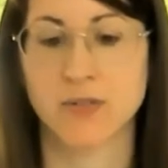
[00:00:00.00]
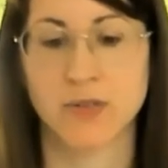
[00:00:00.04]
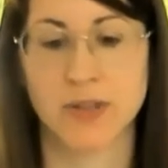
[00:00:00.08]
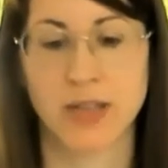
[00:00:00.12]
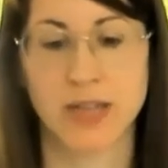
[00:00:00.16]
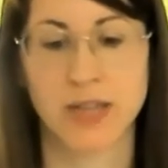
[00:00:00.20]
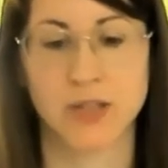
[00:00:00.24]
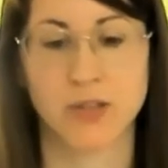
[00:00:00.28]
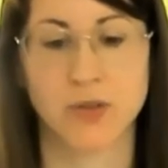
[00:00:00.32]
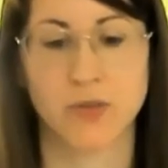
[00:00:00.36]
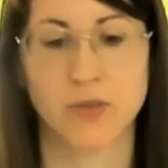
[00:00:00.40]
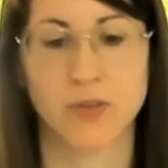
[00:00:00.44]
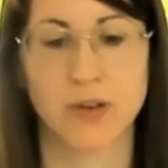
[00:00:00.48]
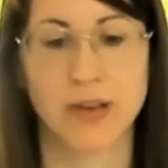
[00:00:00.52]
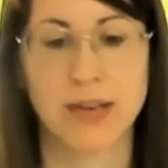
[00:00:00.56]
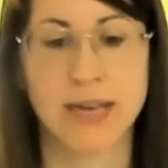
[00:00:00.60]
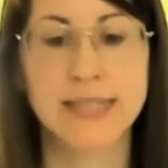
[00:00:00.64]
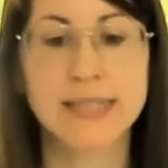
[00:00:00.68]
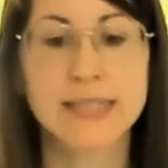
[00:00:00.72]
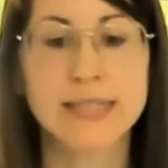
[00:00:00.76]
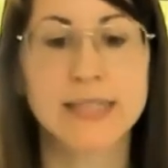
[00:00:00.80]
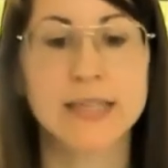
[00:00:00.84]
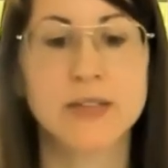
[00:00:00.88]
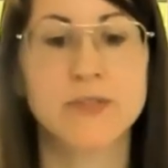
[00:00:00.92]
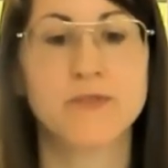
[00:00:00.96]
Okay, so
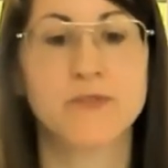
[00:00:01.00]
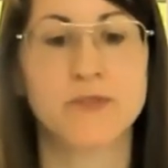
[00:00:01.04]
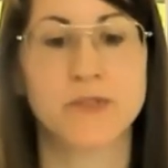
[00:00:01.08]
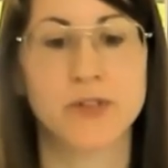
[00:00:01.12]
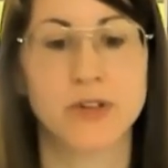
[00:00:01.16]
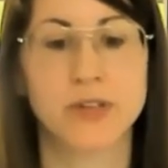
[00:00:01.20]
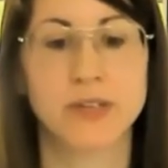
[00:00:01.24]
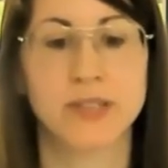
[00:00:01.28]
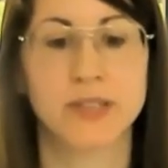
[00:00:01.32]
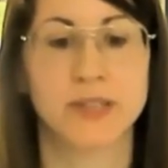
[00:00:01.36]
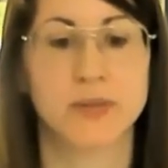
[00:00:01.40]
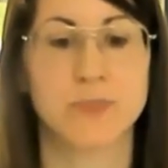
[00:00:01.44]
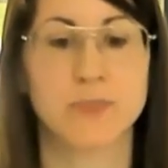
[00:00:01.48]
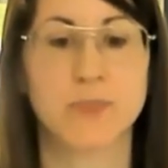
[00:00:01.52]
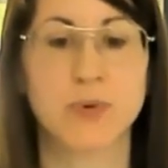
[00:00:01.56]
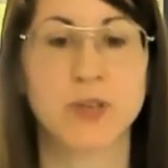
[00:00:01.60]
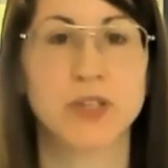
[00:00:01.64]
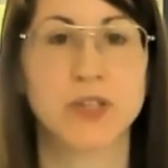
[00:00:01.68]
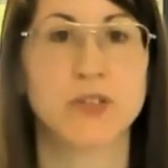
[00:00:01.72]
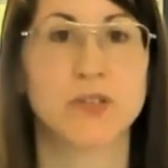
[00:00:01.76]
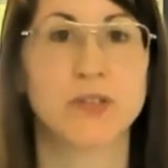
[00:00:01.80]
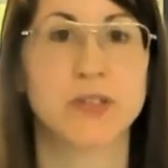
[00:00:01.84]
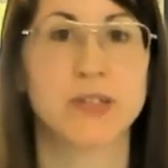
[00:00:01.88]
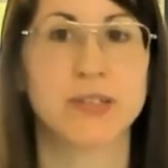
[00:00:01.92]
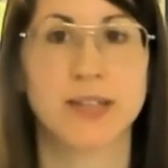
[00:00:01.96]
let's see first the
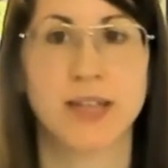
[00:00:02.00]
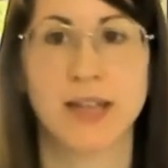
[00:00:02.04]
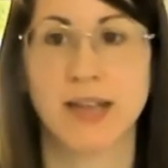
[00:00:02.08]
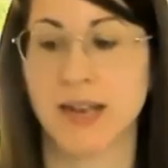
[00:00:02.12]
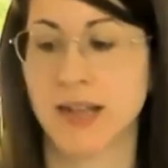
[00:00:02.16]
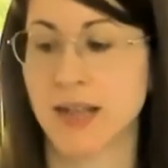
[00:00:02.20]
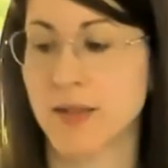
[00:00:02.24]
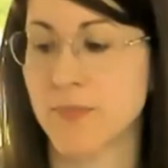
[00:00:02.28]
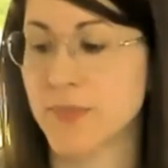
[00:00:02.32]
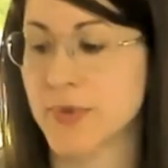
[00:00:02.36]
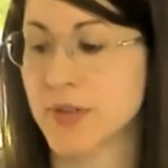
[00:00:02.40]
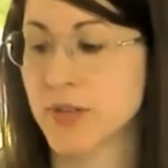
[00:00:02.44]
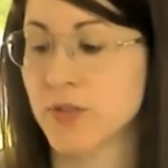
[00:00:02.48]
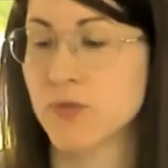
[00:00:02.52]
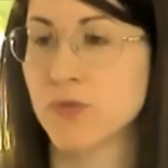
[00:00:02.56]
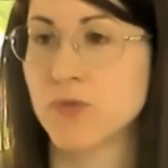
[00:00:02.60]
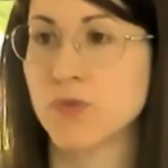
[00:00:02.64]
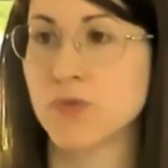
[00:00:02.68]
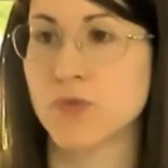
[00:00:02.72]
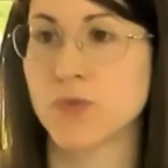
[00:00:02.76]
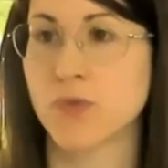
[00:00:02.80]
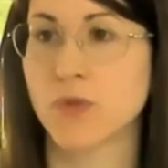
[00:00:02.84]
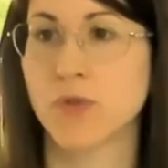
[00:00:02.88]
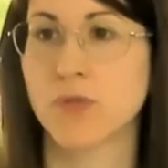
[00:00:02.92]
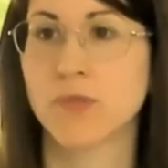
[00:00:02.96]
prisoner's dilemma. Do
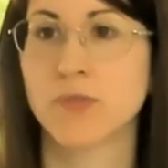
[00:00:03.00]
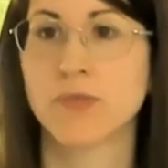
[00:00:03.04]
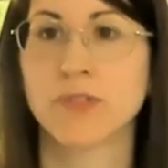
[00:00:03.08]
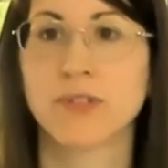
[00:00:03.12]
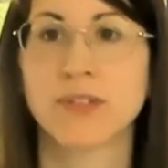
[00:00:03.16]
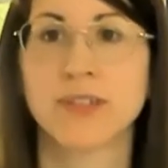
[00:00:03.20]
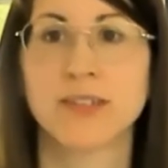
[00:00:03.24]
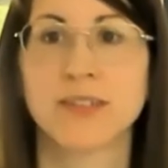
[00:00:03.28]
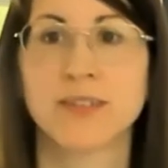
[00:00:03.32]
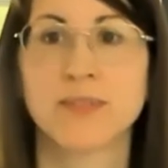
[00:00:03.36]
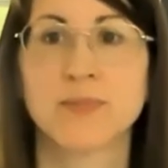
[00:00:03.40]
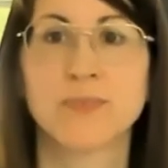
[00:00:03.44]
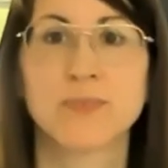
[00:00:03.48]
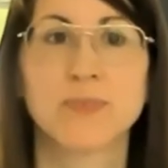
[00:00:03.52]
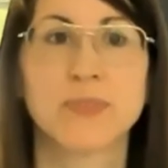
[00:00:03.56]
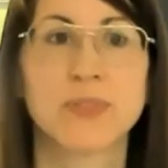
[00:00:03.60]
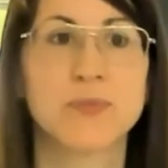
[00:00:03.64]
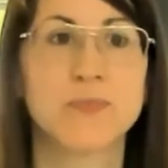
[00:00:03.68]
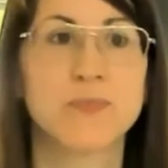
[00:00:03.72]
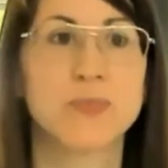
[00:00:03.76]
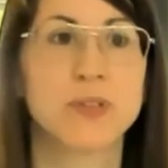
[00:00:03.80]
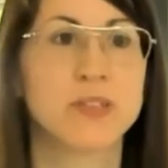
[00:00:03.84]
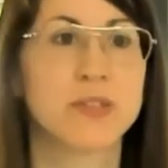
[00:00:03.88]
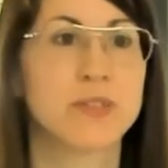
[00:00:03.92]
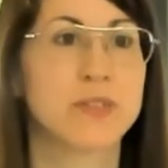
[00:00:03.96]
you know the
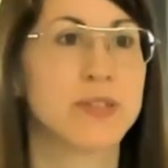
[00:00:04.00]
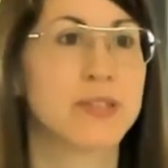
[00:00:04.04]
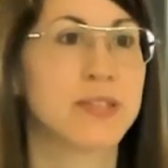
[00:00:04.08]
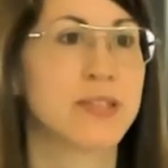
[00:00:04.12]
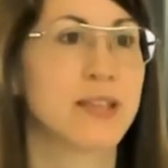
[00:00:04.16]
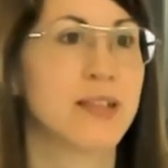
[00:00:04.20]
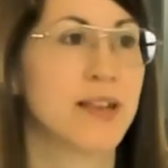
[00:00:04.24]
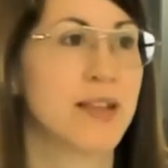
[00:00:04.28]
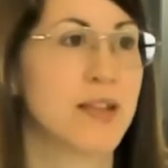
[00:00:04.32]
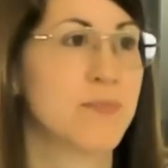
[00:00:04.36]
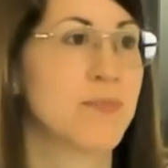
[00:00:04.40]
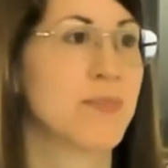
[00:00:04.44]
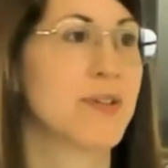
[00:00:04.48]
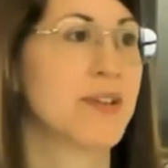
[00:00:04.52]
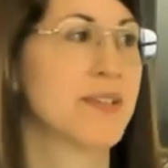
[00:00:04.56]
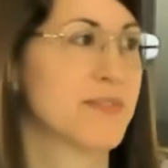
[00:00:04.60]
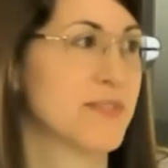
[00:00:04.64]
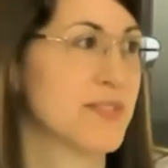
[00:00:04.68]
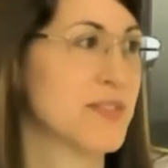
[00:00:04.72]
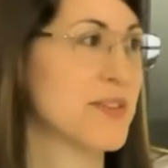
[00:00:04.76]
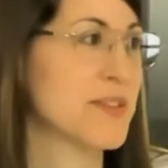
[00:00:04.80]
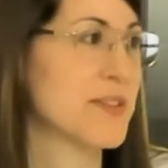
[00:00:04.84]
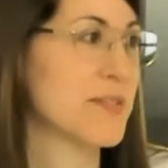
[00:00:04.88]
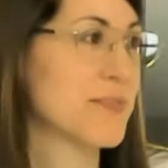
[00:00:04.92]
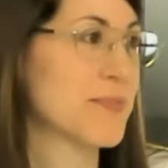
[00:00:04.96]
prisoner's dilemma?
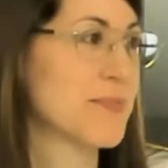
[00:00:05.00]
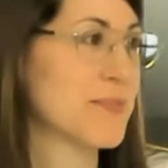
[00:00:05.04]
Yeah.